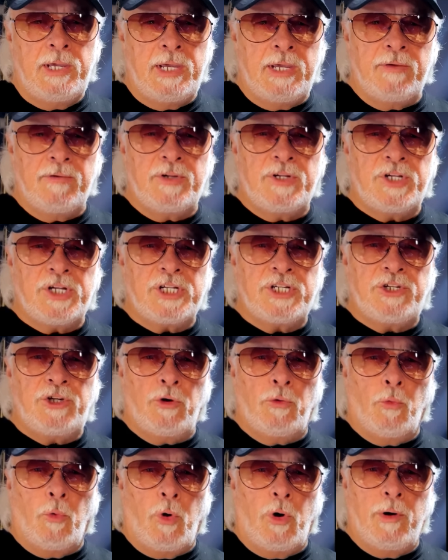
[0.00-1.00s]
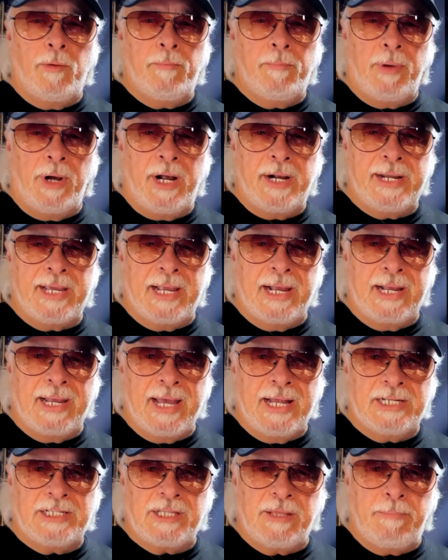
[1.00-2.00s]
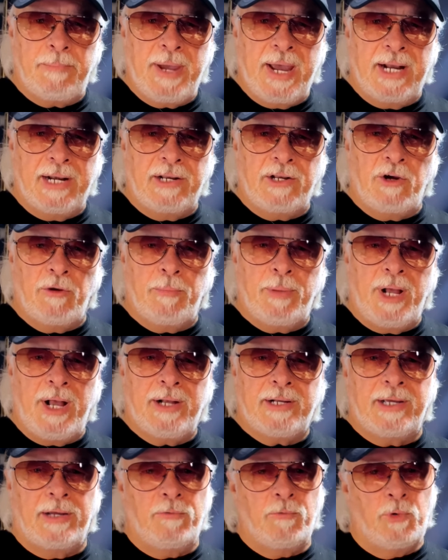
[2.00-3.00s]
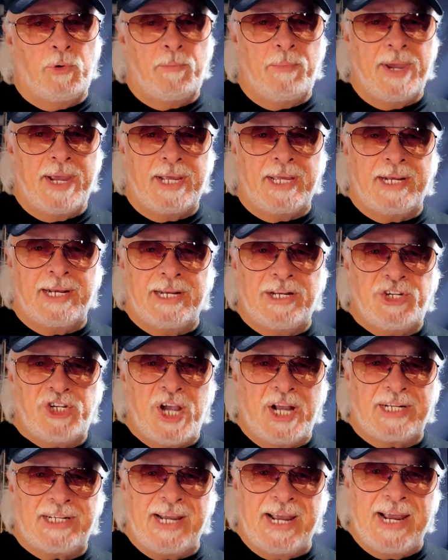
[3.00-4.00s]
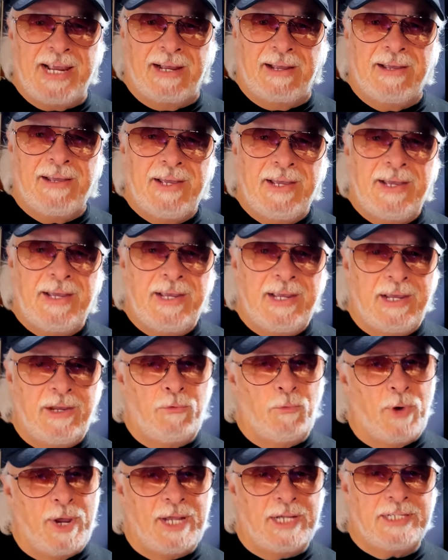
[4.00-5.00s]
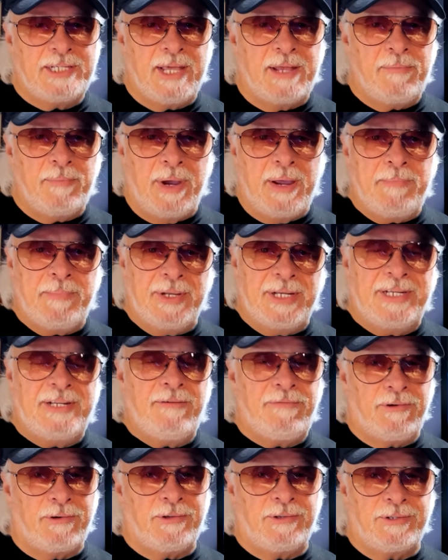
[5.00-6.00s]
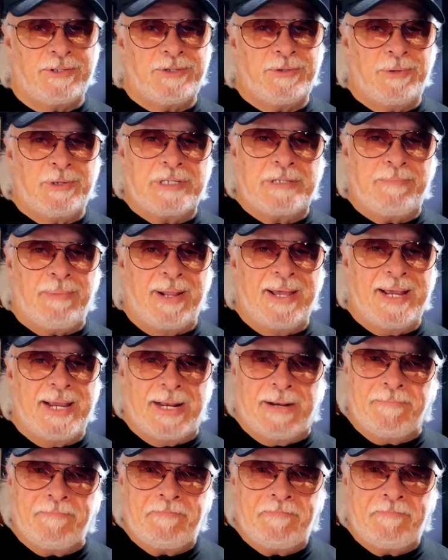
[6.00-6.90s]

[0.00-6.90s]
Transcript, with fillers: Even just your warm body against the pen in your pocket will make it eject ink in ways that might be difficult to explain.